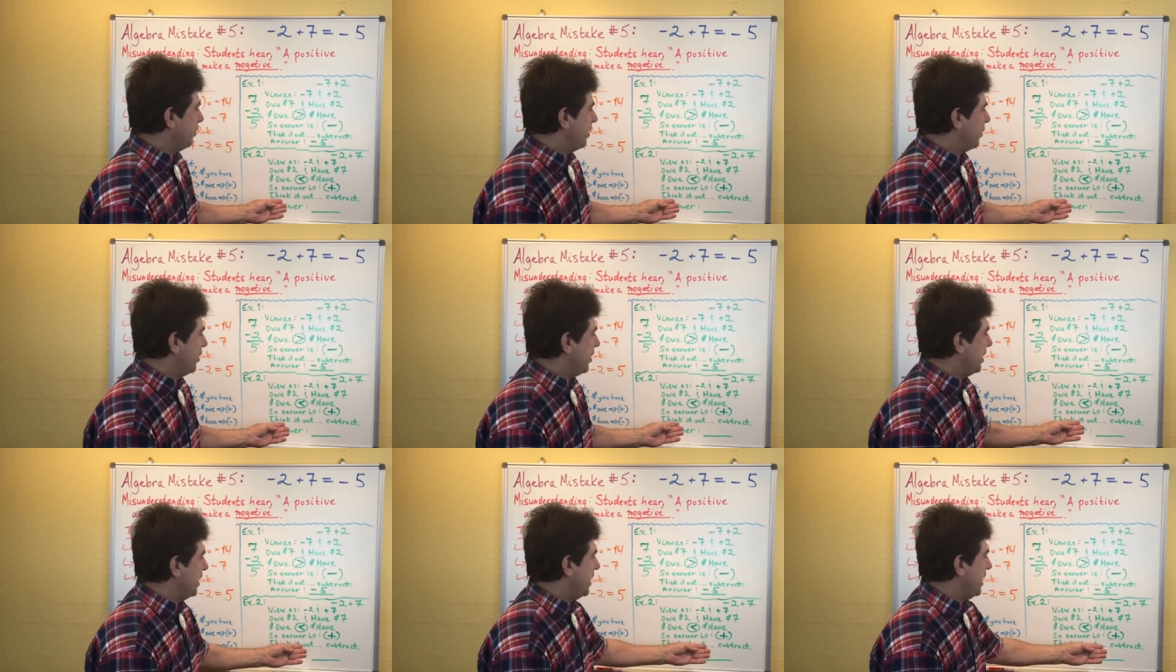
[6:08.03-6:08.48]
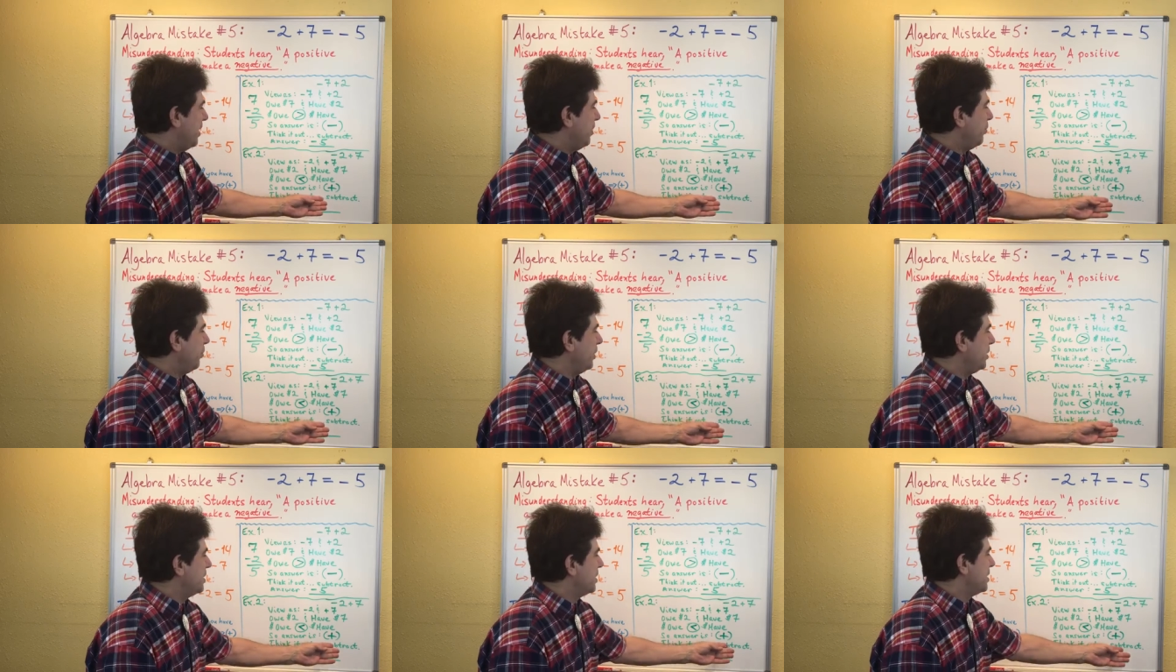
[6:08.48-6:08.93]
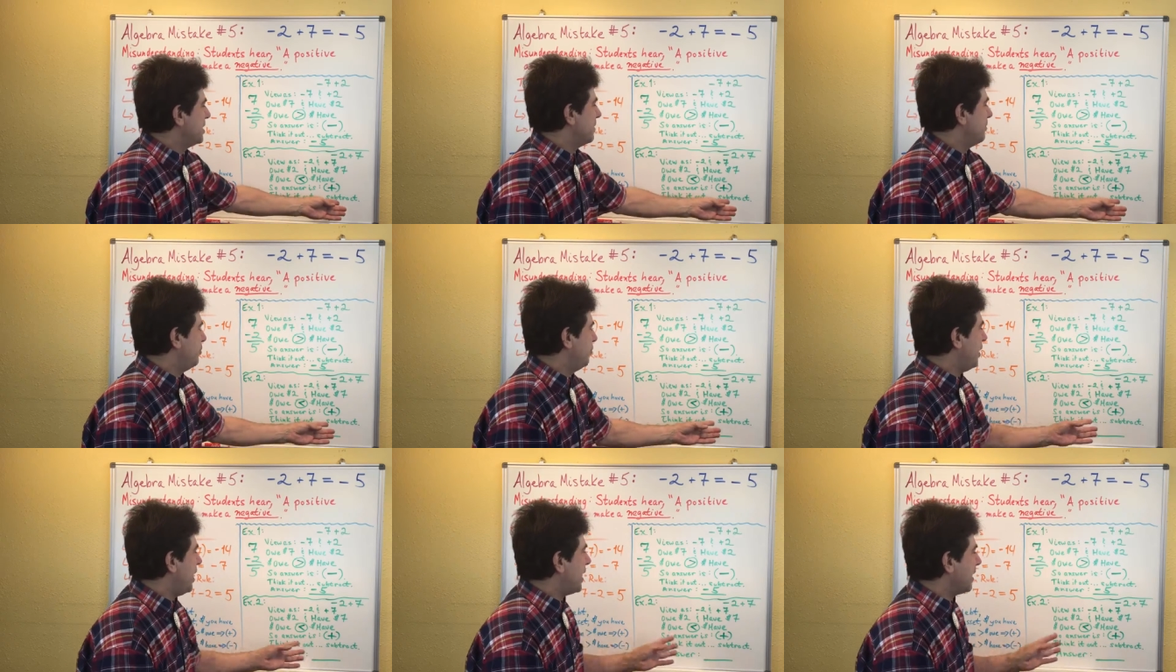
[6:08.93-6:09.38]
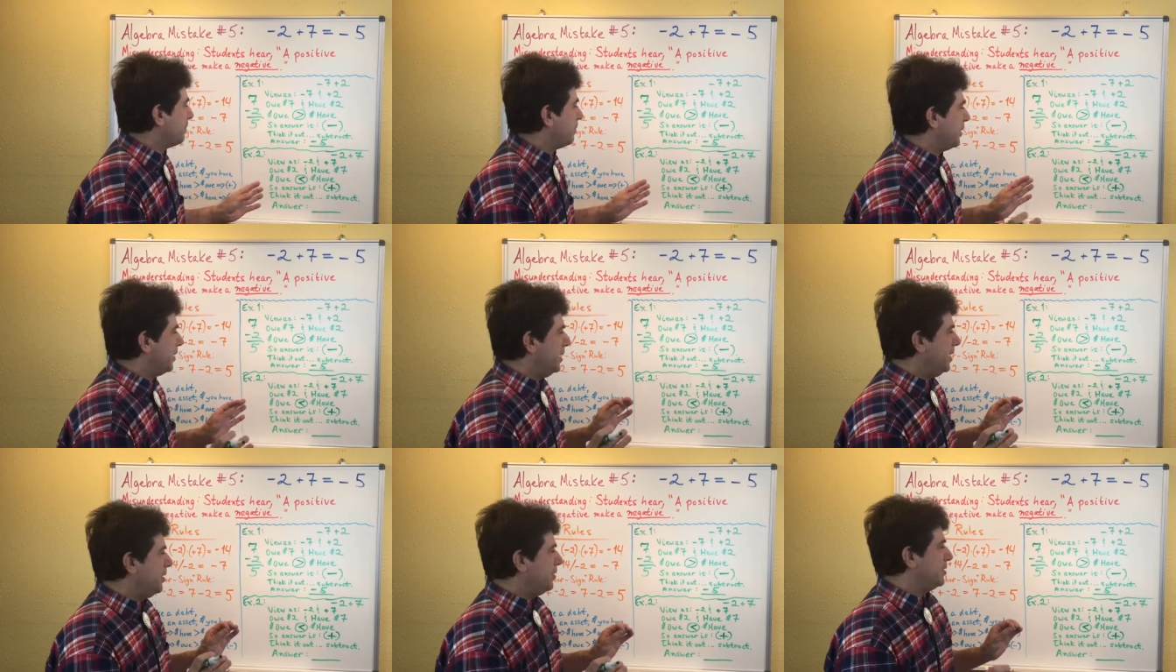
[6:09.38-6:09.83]
we think it out, we just subtract.
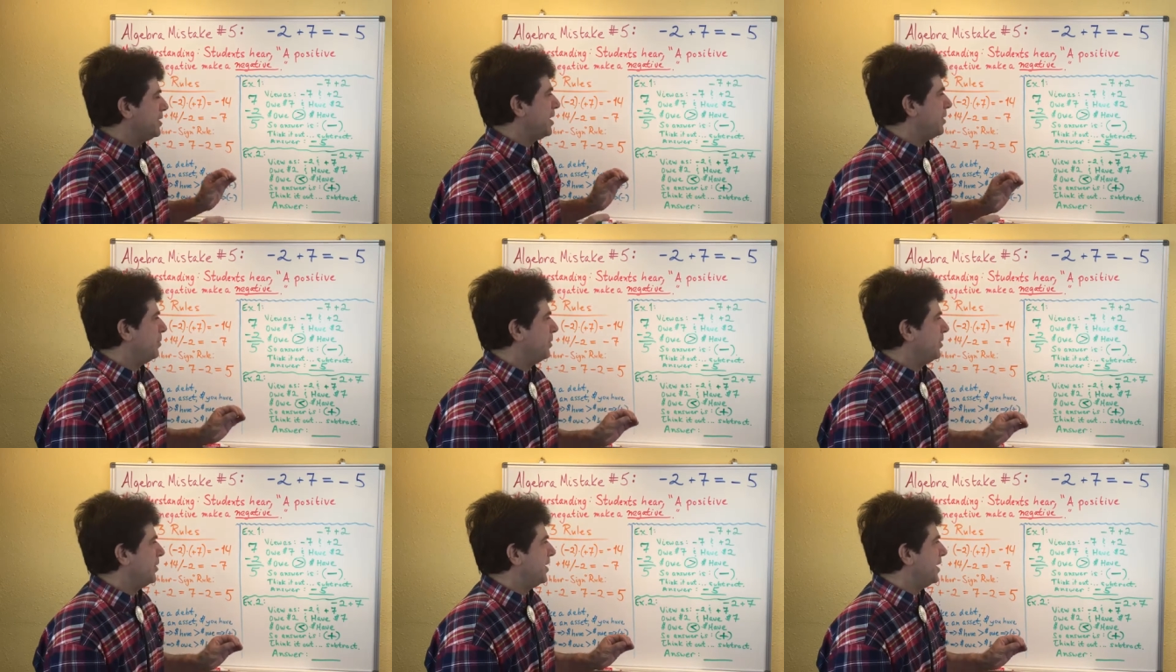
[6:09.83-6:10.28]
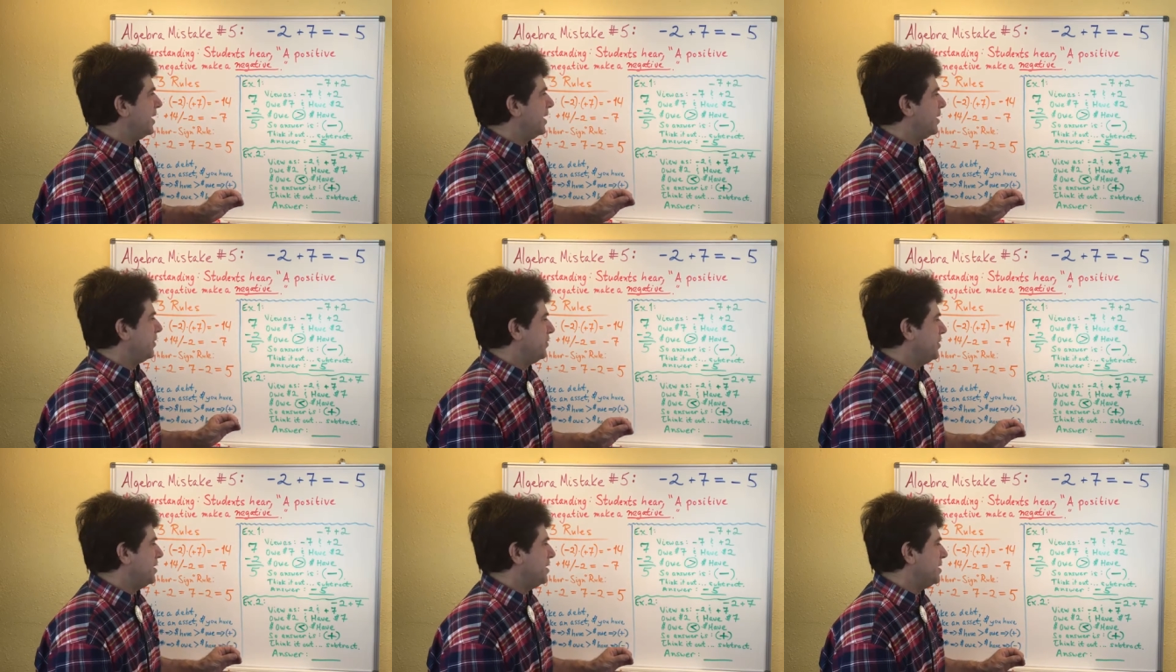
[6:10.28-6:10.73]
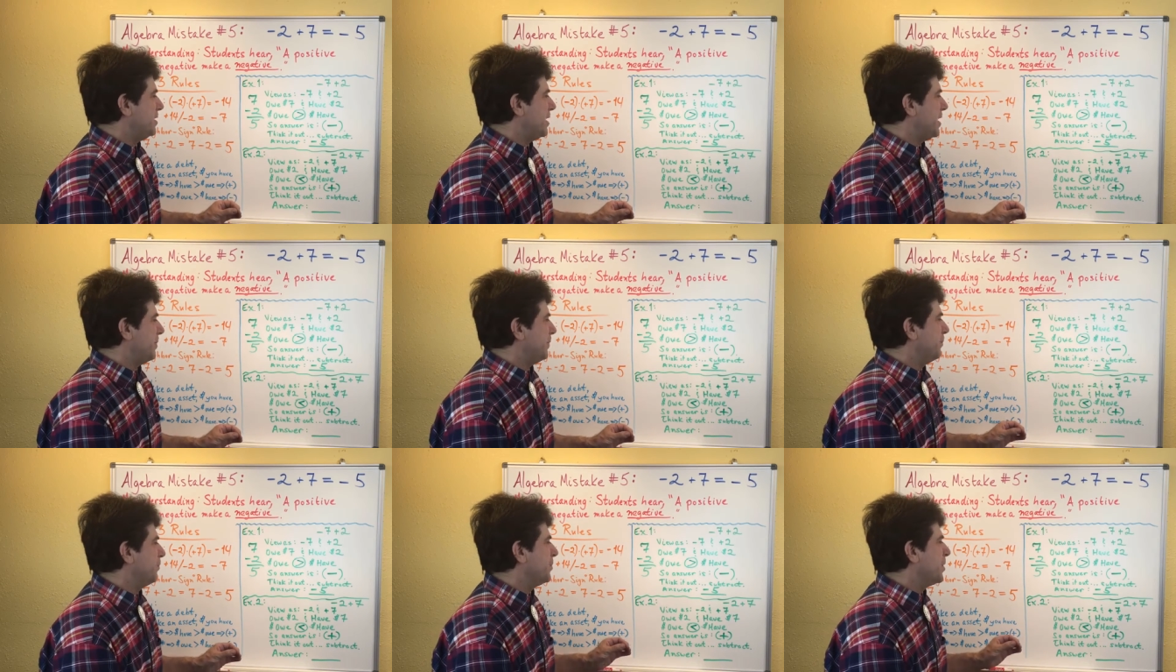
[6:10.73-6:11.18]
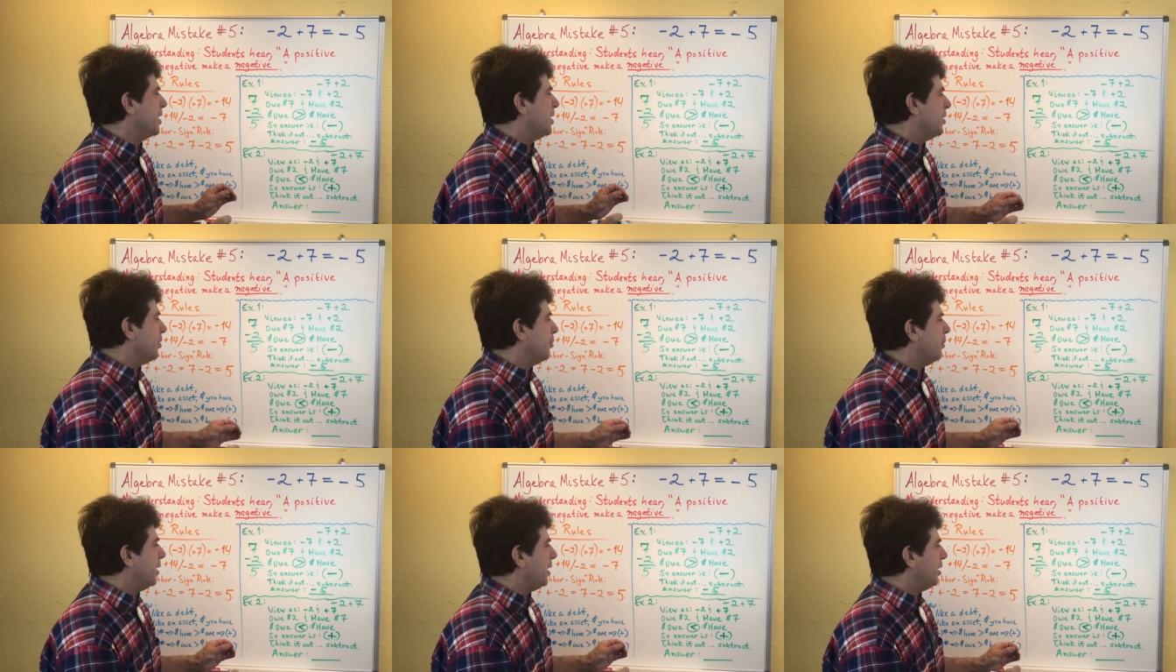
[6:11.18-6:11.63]
But here's how we think it out this time.
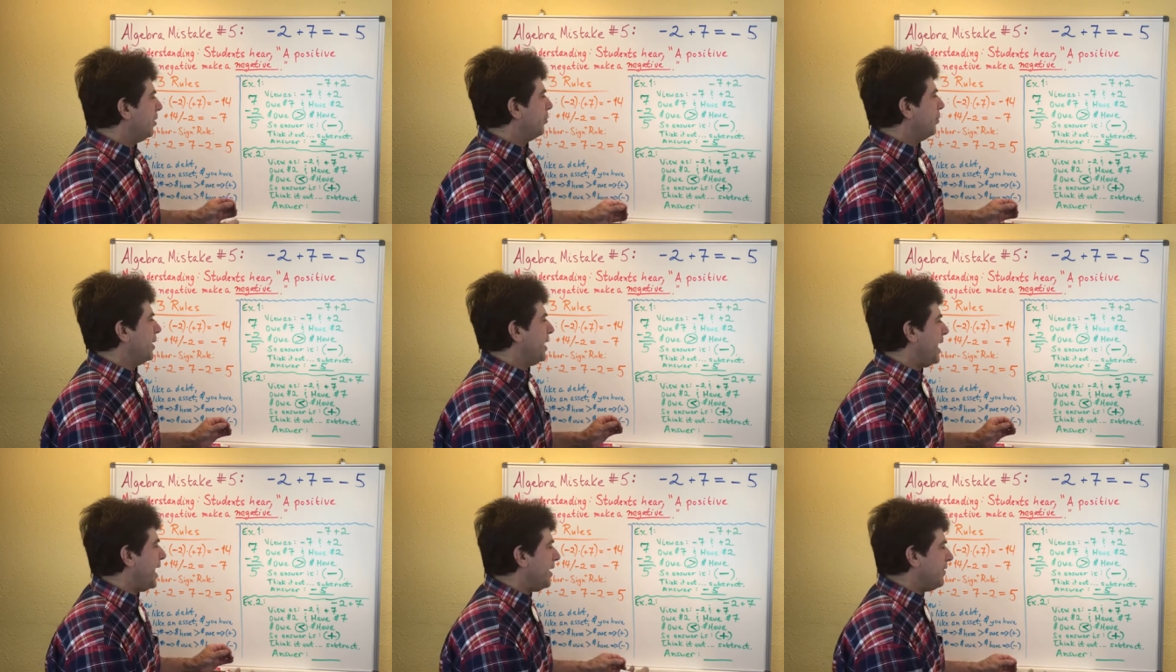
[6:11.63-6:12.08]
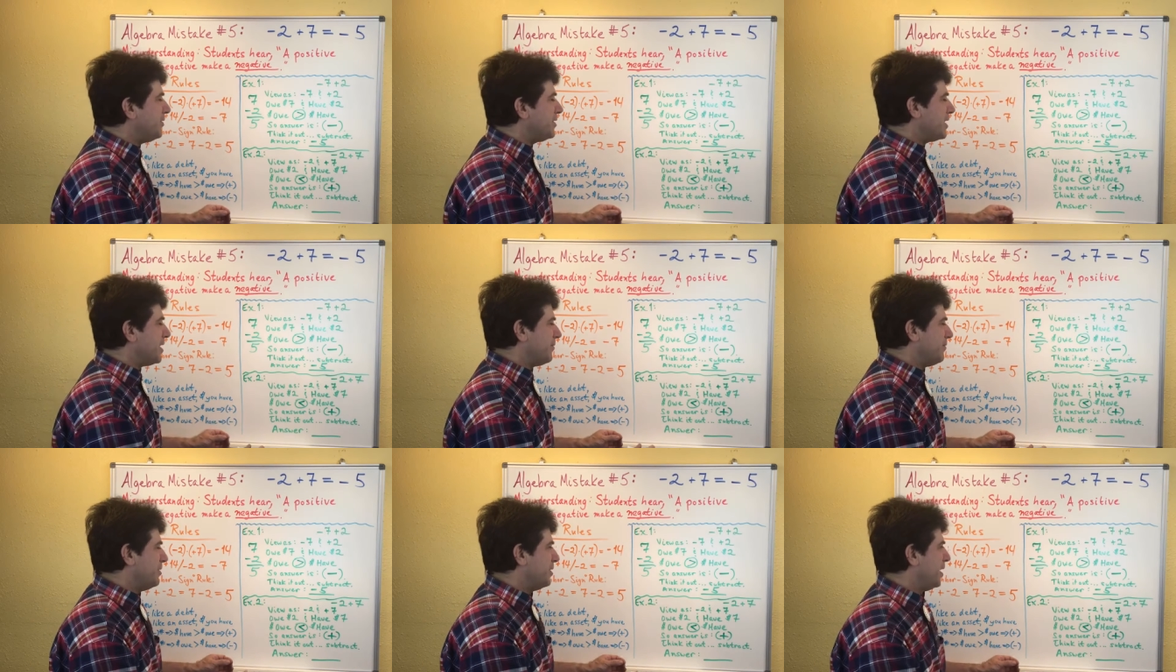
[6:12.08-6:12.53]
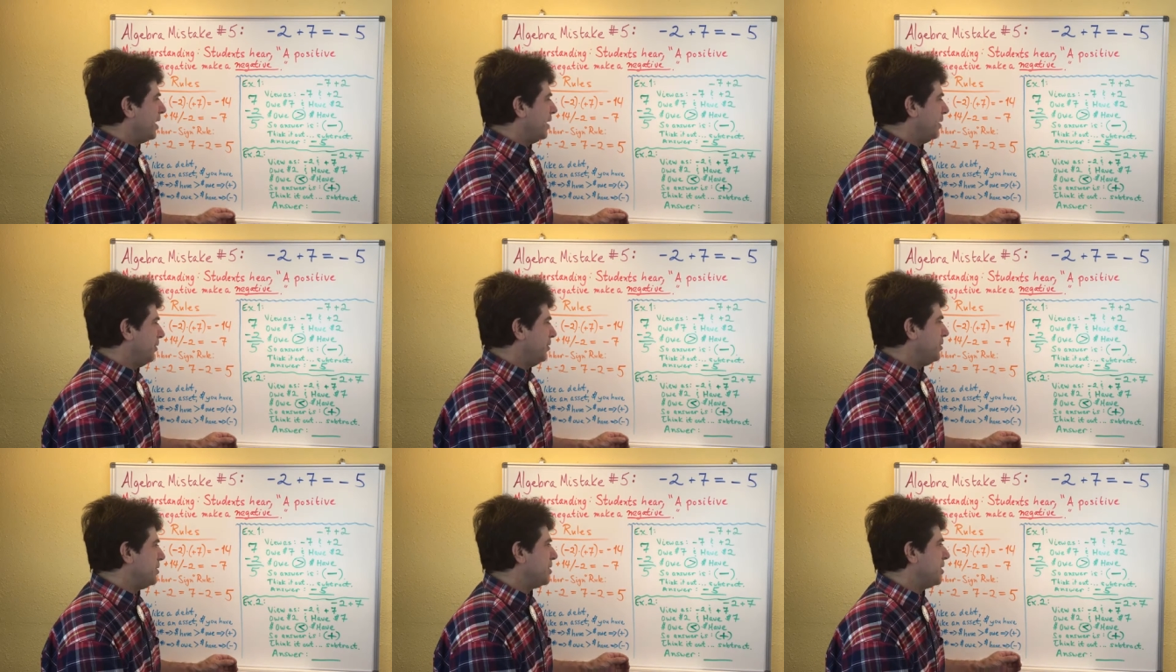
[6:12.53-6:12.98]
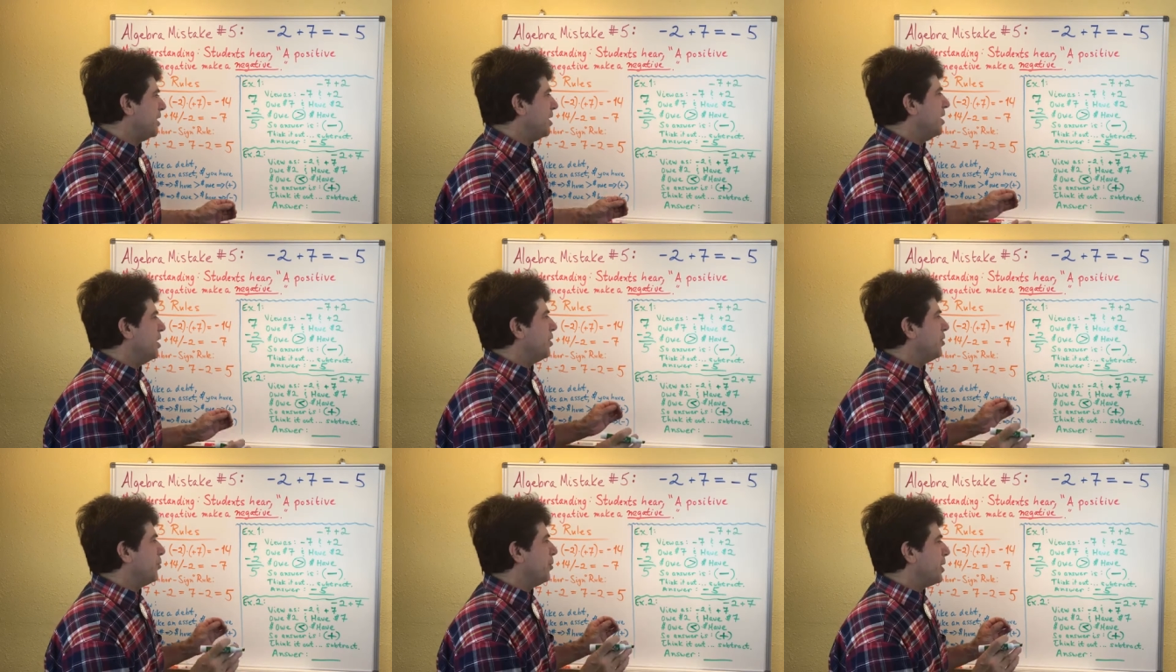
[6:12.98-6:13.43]
Well, we have $7.
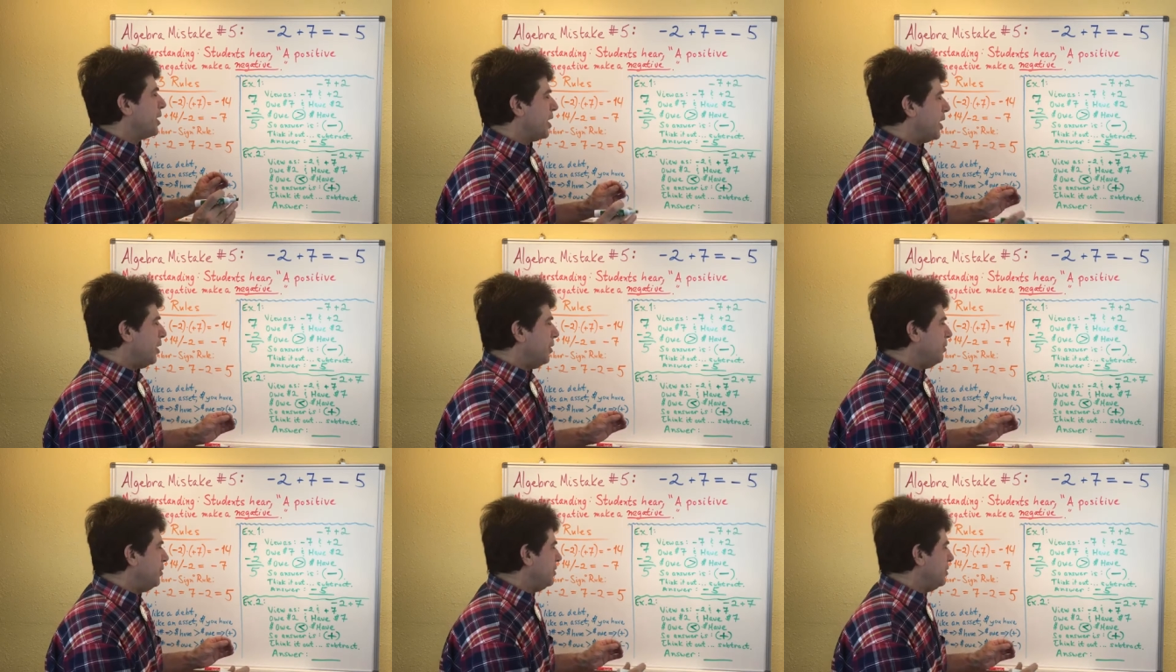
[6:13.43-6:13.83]
We owe